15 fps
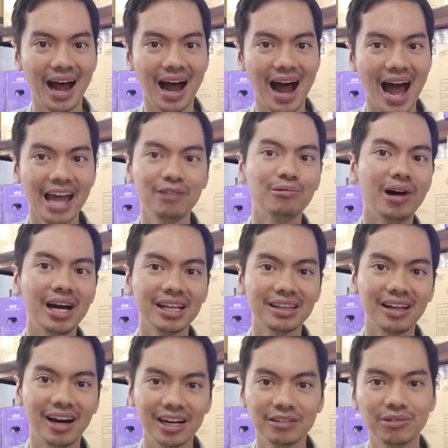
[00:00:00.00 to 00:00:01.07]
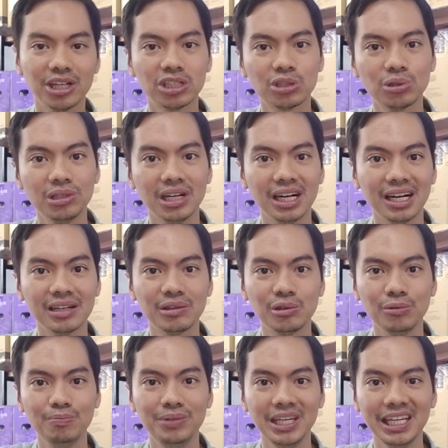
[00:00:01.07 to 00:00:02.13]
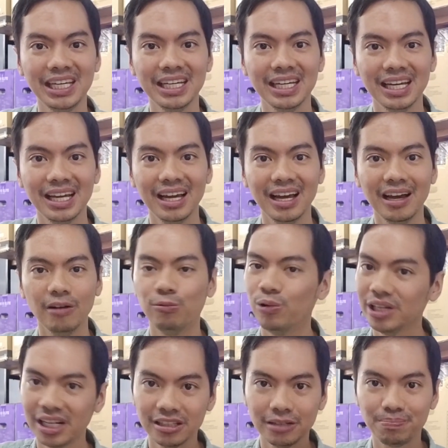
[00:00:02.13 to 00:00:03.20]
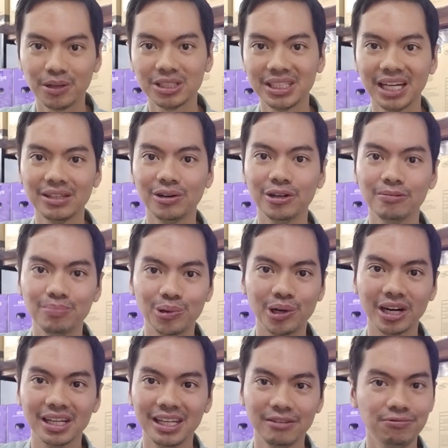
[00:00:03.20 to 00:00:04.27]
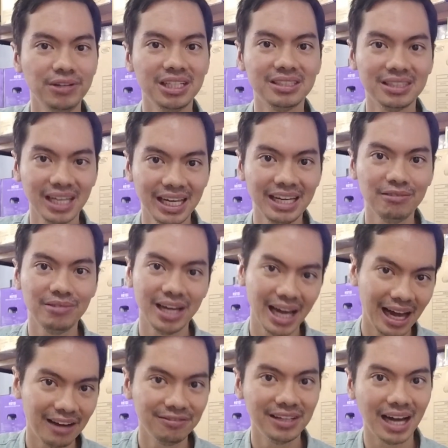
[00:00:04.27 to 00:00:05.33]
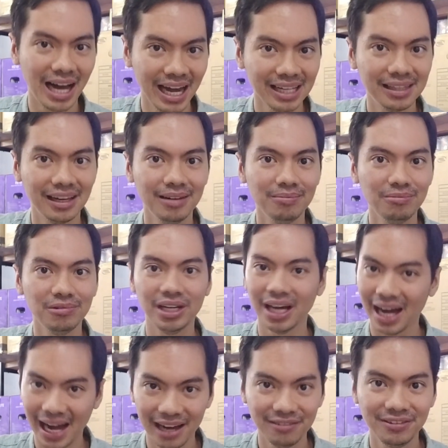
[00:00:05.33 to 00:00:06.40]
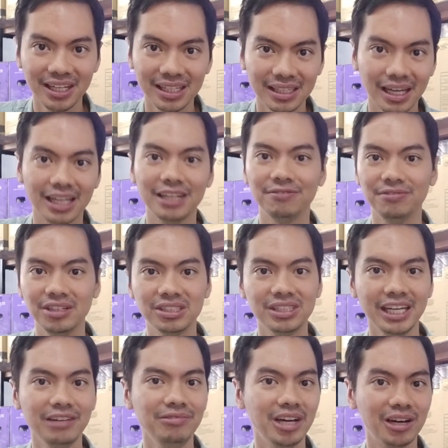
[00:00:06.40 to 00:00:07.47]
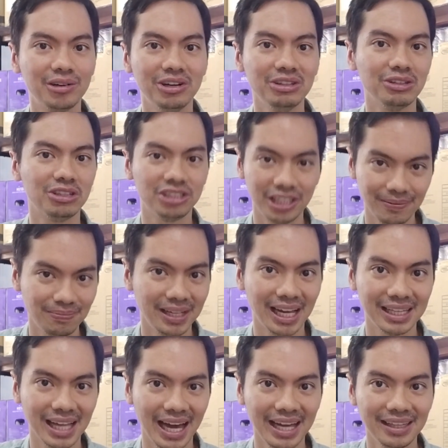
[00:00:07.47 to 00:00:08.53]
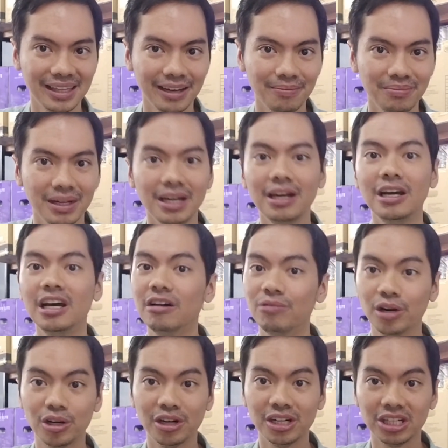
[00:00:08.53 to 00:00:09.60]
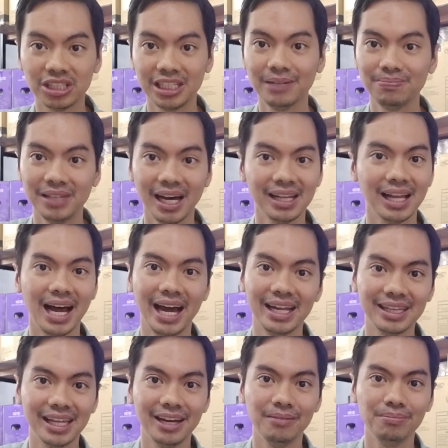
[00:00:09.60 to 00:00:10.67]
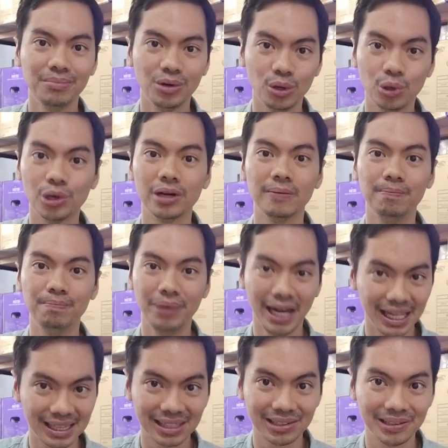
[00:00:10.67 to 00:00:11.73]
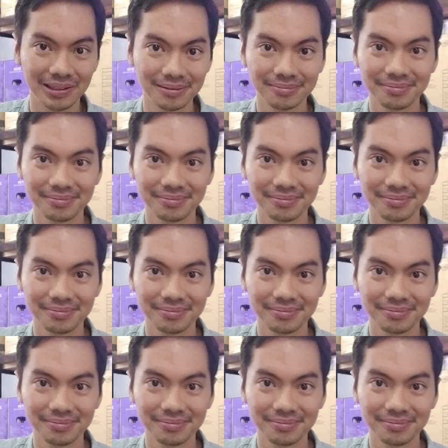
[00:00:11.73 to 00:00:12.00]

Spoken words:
I want Hardware Sugar to be 100% on board. If we say we have the item, we have it. And if we say we are going to ship that item, we're going to ship that item or better.